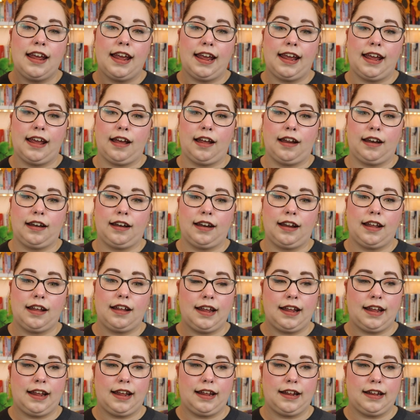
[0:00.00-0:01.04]
And
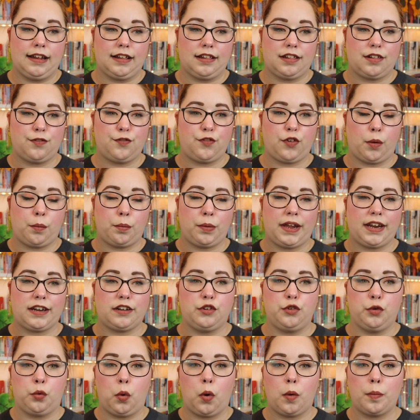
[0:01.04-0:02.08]
it is from
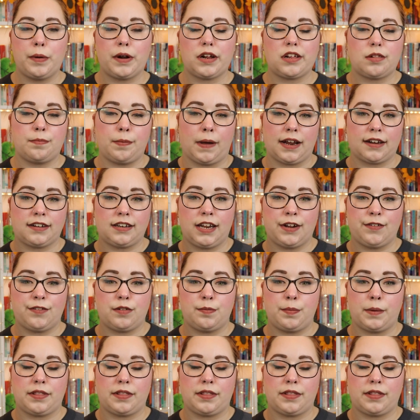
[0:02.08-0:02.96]
like dual perspectives,